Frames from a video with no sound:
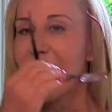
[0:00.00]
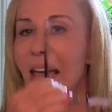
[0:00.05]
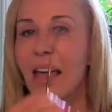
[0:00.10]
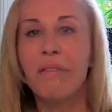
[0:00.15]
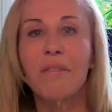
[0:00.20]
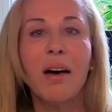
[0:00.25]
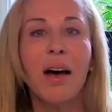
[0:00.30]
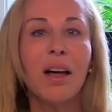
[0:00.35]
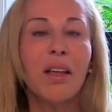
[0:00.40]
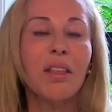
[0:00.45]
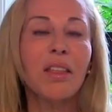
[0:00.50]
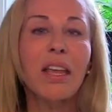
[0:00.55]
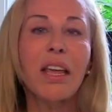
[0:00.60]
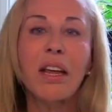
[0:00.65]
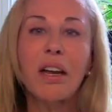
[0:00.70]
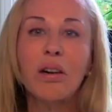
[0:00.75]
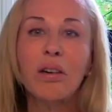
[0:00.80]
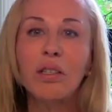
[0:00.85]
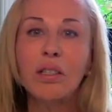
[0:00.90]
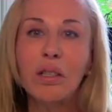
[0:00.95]
Eva,
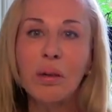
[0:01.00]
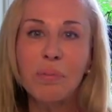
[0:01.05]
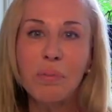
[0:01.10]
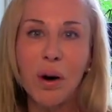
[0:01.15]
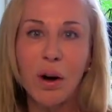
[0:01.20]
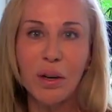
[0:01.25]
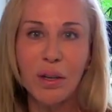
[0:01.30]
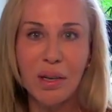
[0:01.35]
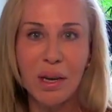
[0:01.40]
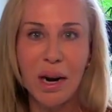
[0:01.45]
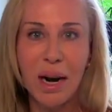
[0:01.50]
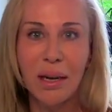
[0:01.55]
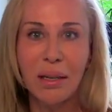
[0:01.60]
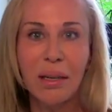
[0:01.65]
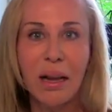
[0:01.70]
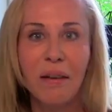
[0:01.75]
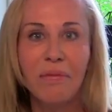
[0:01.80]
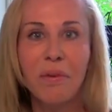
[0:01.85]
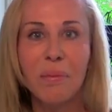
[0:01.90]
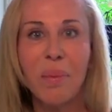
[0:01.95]
here's the part that I
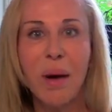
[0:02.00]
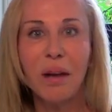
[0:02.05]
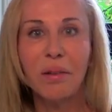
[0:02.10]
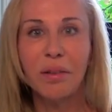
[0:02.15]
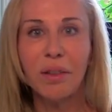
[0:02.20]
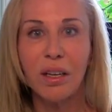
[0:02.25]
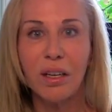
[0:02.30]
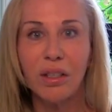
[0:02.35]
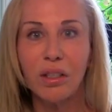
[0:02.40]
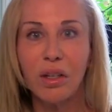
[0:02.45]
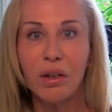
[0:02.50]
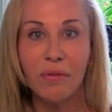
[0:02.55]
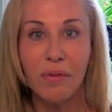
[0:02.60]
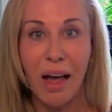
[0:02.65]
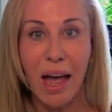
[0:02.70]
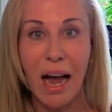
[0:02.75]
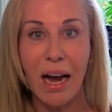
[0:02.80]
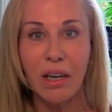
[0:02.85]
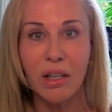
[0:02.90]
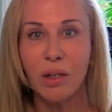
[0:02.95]
love about this. You've
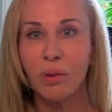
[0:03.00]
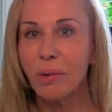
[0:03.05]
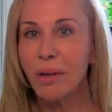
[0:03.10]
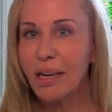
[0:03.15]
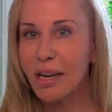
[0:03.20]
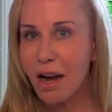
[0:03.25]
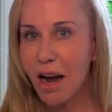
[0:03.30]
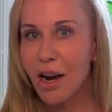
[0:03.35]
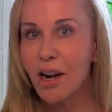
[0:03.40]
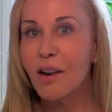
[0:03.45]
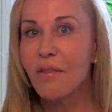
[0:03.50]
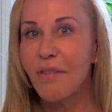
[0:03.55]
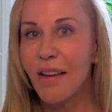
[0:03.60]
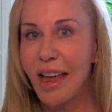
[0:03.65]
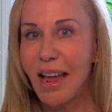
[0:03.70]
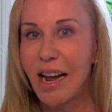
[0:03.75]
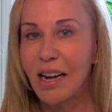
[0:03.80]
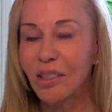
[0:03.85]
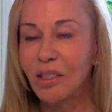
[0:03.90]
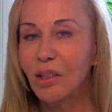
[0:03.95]
actually kind of
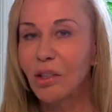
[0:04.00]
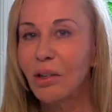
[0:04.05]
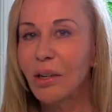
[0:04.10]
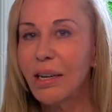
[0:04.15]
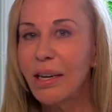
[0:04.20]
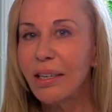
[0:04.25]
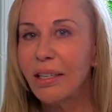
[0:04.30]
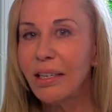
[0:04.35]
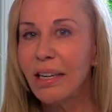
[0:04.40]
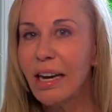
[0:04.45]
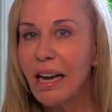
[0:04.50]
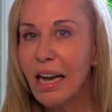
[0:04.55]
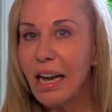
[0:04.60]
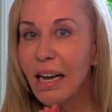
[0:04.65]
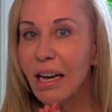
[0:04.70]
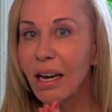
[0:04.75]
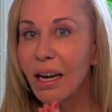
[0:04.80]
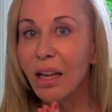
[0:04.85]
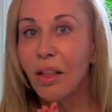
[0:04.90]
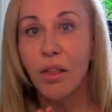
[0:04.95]
answered it.
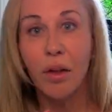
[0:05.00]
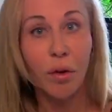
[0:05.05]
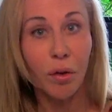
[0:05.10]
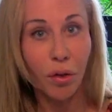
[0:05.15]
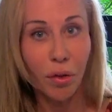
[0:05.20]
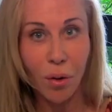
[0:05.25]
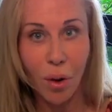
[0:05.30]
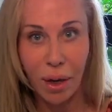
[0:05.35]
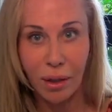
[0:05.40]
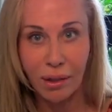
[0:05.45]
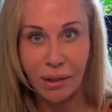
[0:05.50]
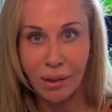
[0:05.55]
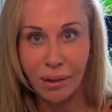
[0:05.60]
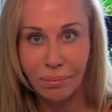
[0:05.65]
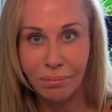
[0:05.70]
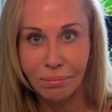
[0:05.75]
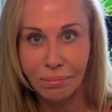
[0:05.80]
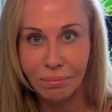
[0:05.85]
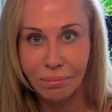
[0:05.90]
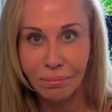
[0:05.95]
They're
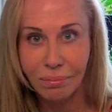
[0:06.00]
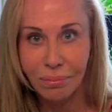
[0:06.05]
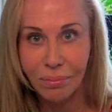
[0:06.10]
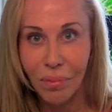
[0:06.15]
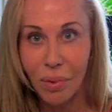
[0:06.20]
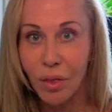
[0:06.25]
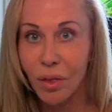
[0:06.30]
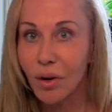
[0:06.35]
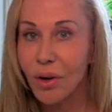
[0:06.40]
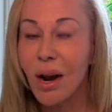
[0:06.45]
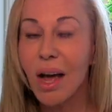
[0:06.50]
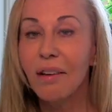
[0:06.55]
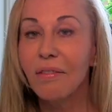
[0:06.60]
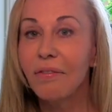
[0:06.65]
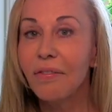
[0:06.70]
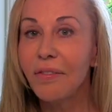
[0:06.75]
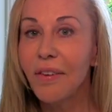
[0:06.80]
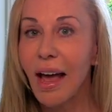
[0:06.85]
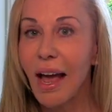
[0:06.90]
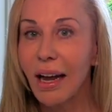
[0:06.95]
thoughts. They're not
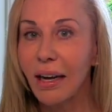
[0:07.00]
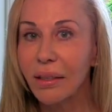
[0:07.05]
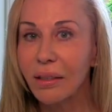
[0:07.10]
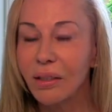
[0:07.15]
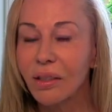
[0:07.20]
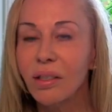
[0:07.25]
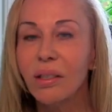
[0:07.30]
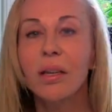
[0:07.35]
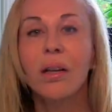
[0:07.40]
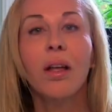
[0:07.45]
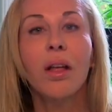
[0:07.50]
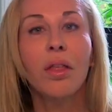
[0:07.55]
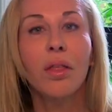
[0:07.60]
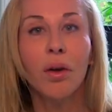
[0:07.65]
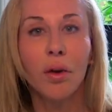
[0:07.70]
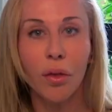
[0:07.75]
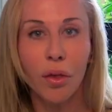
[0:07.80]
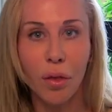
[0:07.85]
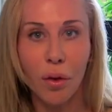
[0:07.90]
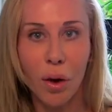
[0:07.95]
facts,
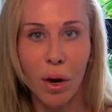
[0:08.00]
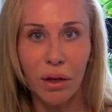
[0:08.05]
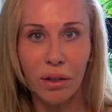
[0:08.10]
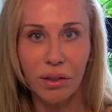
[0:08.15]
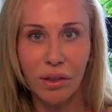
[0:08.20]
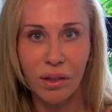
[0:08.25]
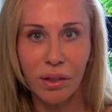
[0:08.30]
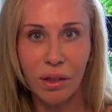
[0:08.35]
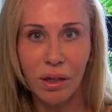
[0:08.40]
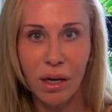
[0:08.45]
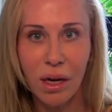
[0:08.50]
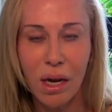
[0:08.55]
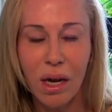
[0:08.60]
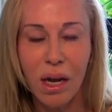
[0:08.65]
they're thoughts.